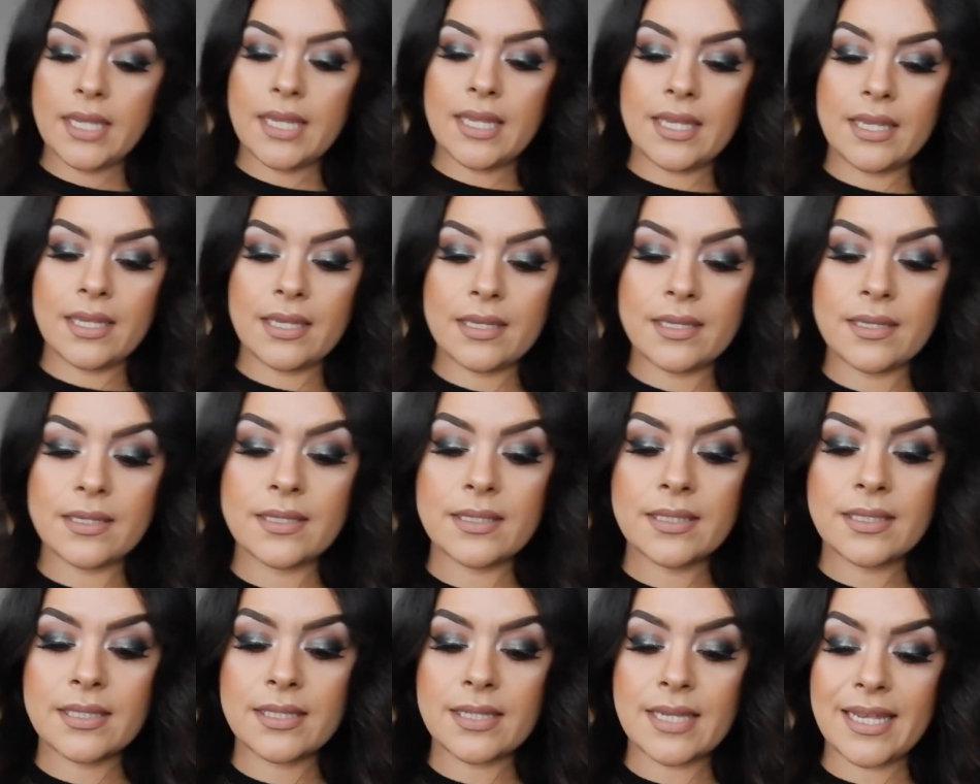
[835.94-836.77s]

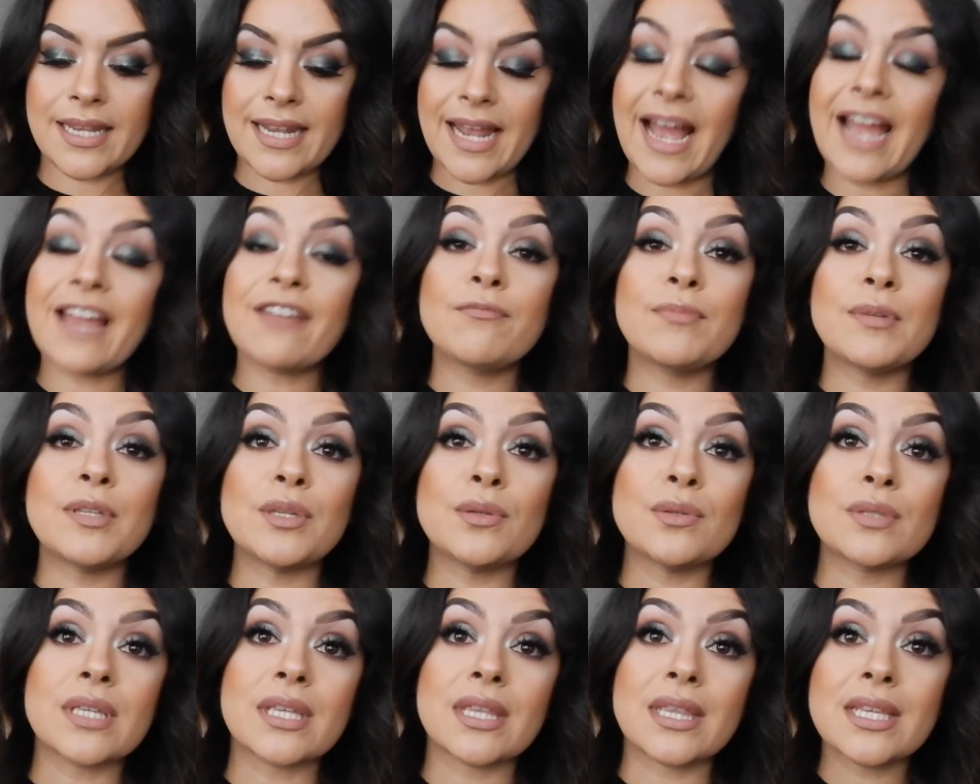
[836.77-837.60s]
is, and I've been
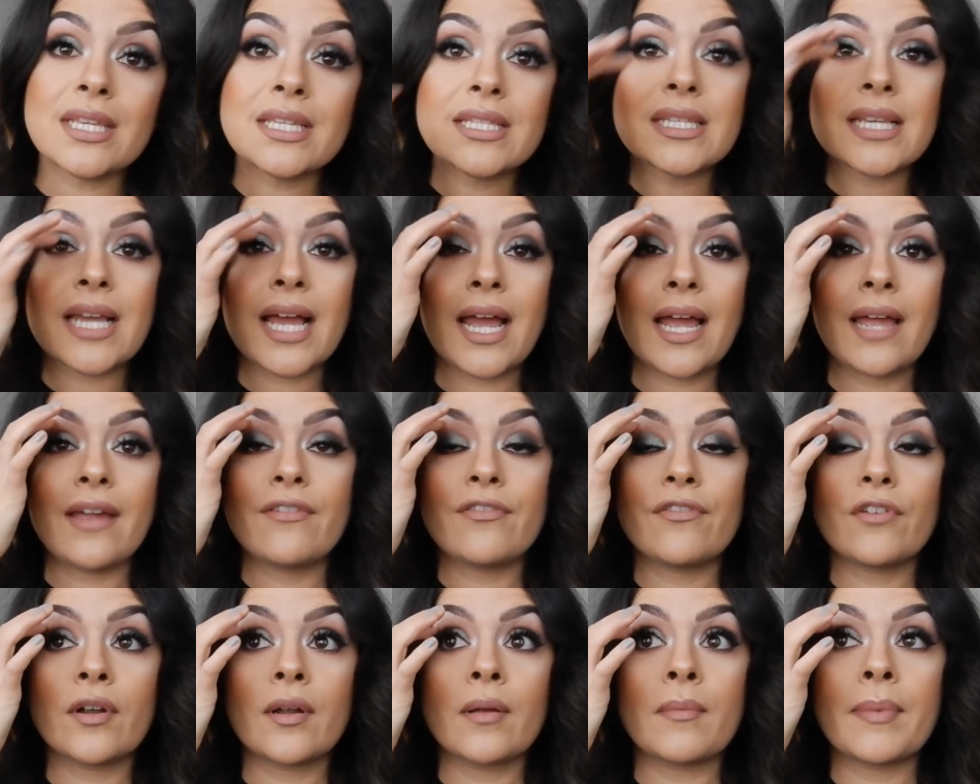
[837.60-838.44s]
using this guy
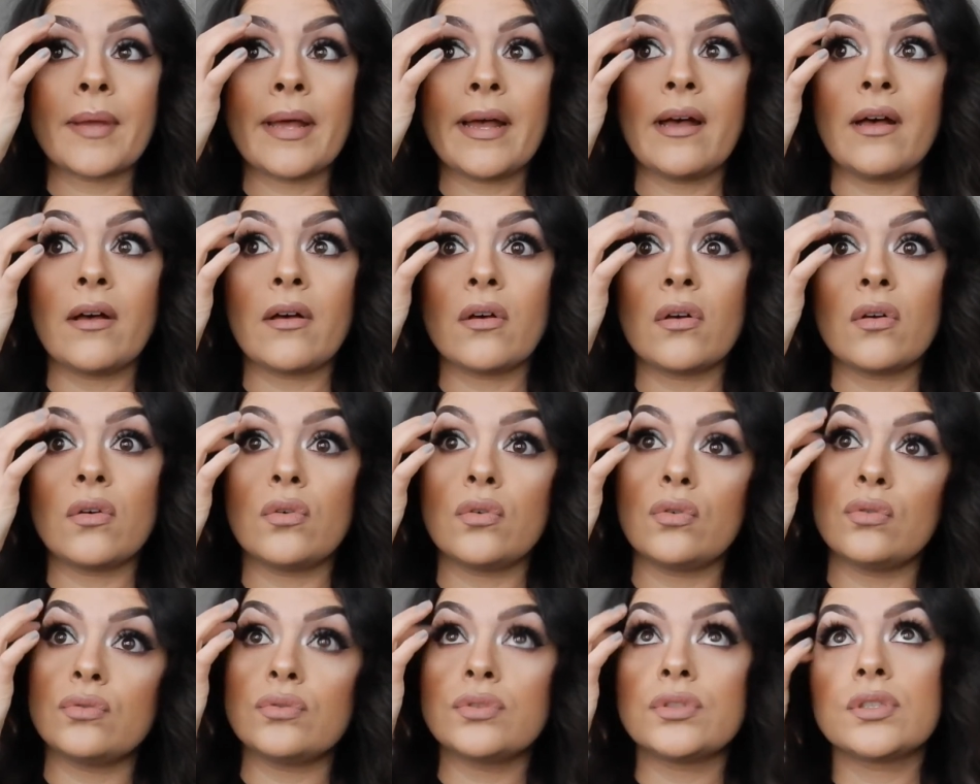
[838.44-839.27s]
for
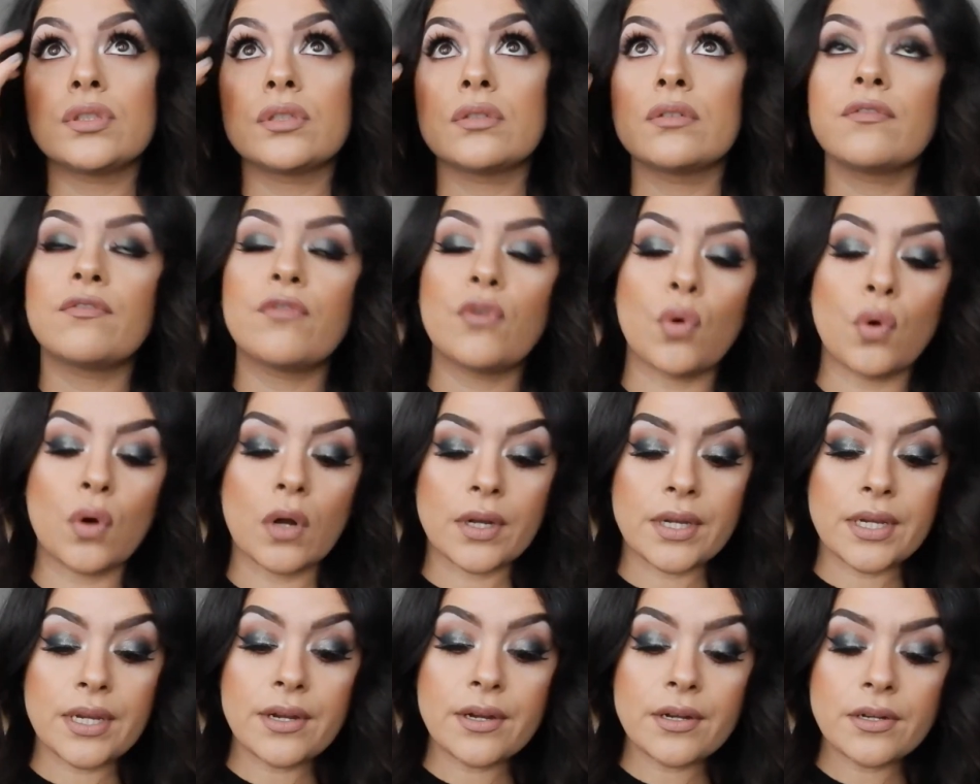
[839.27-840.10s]
about
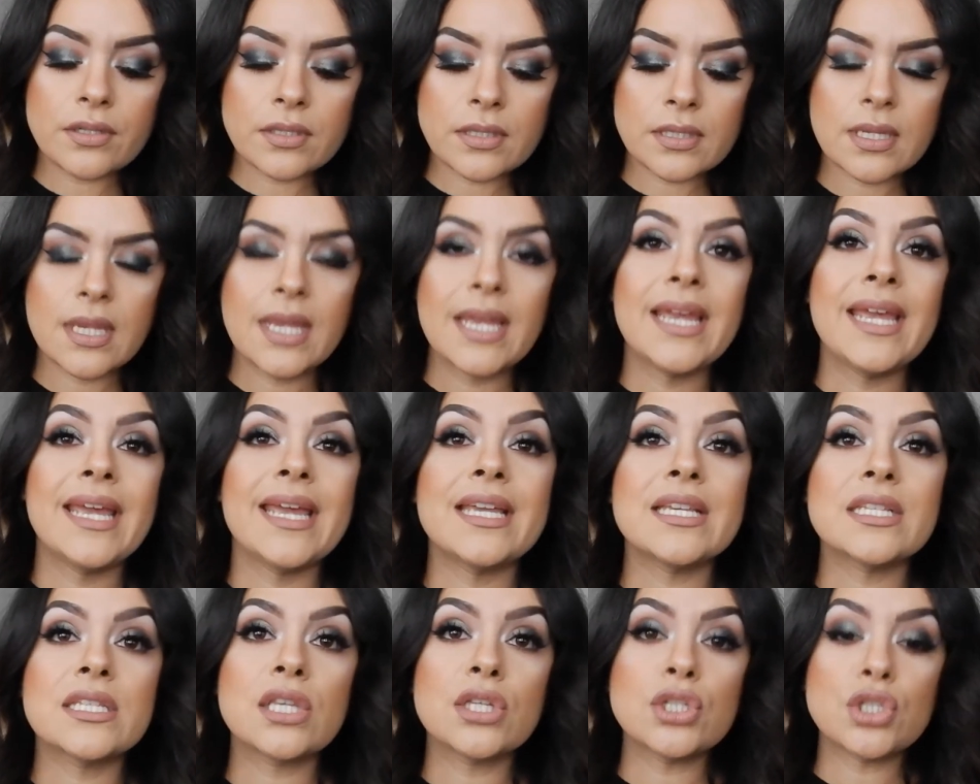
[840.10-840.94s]
4 years,
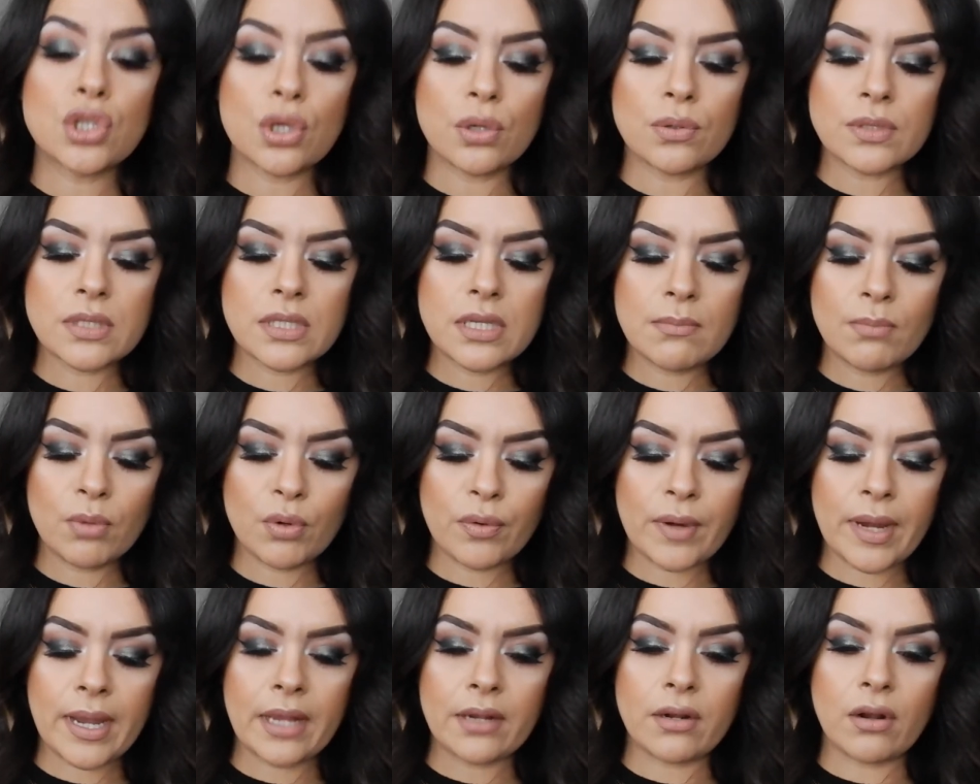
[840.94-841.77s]
is the Josie
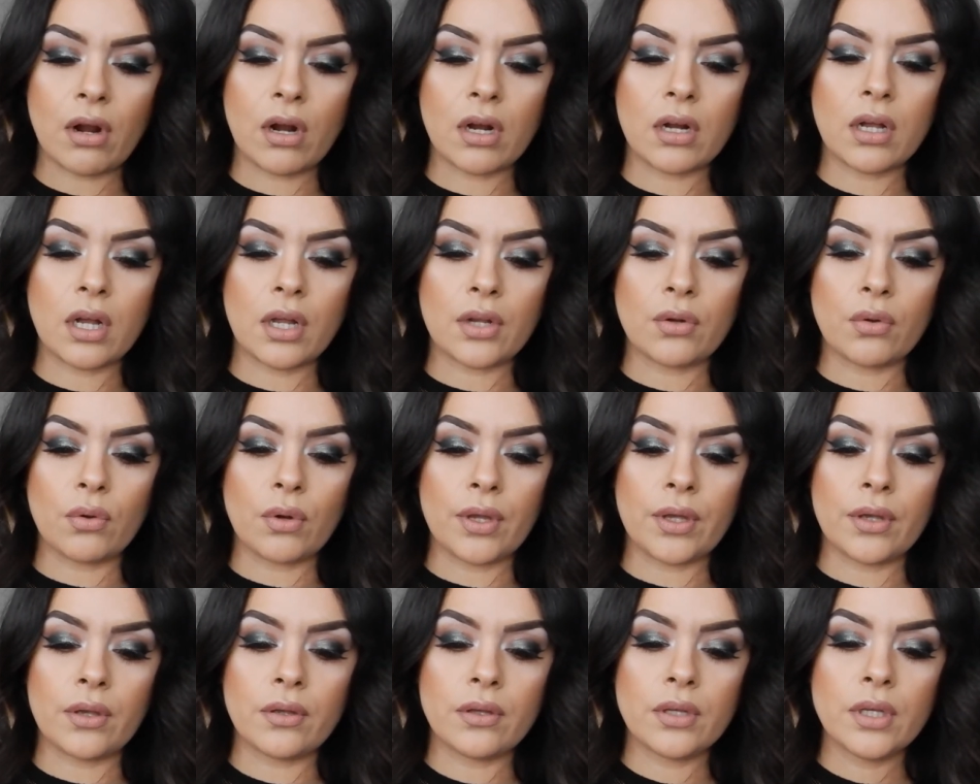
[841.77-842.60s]
Maran Argan
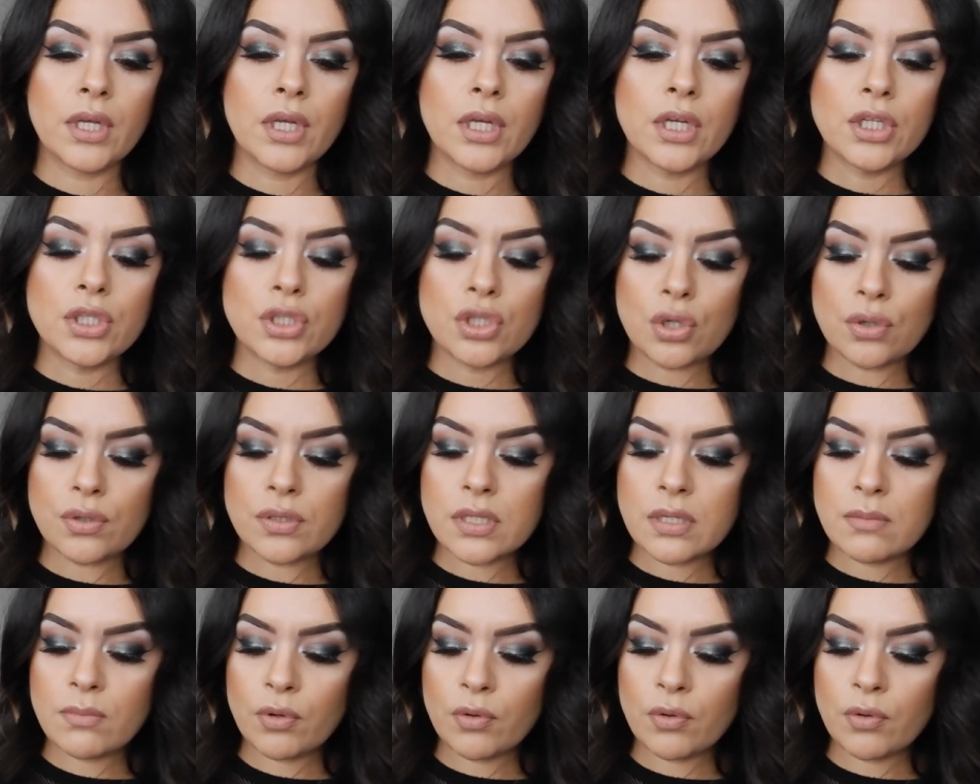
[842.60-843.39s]
Oil. Josie